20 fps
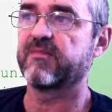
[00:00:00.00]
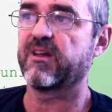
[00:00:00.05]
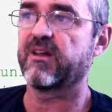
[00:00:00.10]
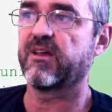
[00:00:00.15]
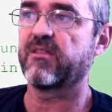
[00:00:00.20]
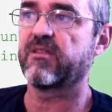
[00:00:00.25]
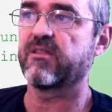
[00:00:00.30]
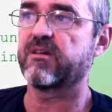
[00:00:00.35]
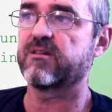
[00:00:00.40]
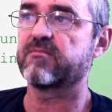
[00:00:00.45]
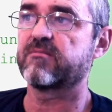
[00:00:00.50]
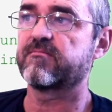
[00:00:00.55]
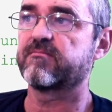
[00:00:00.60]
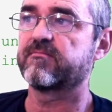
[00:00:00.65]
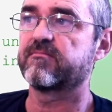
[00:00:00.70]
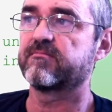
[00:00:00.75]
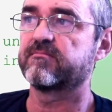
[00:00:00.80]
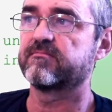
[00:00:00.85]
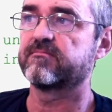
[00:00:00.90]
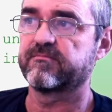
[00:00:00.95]
And then
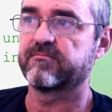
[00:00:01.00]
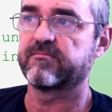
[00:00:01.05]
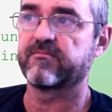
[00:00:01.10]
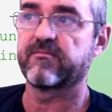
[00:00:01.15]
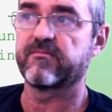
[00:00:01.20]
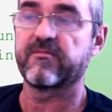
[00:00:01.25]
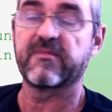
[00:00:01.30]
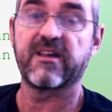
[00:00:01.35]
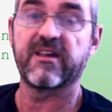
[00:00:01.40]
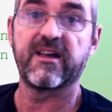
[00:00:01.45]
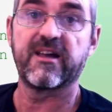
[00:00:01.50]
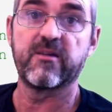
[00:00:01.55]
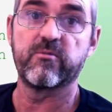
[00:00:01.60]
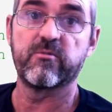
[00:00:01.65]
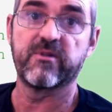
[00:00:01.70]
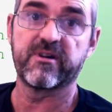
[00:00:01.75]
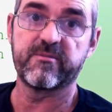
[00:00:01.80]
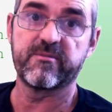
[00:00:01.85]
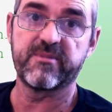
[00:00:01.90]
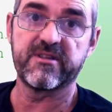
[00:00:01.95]
I
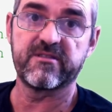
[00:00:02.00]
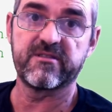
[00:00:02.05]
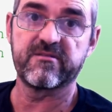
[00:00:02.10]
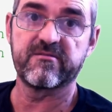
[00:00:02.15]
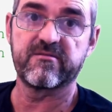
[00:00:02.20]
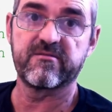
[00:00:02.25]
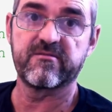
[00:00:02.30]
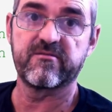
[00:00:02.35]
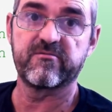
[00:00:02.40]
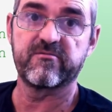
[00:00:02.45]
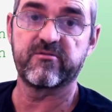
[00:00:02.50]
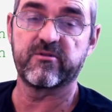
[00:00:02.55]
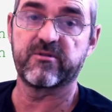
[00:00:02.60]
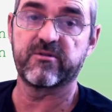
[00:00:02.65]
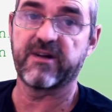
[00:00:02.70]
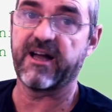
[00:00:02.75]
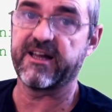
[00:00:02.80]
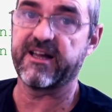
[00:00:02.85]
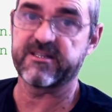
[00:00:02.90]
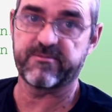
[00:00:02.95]
will repeat
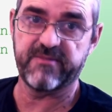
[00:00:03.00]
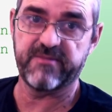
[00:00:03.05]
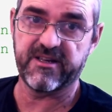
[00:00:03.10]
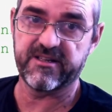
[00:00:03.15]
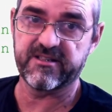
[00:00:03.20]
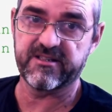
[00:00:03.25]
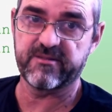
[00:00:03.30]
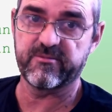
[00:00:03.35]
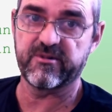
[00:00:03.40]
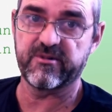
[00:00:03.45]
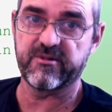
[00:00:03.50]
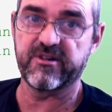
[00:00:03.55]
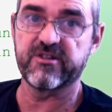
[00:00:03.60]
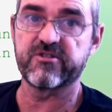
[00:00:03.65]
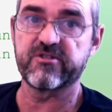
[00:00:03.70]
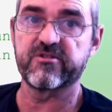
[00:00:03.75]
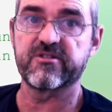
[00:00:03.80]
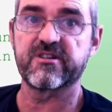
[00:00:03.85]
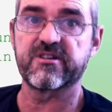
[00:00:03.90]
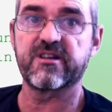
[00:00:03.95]
for as many
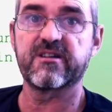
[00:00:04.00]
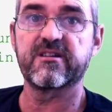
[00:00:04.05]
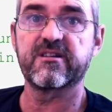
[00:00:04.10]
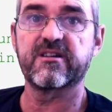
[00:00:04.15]
simulations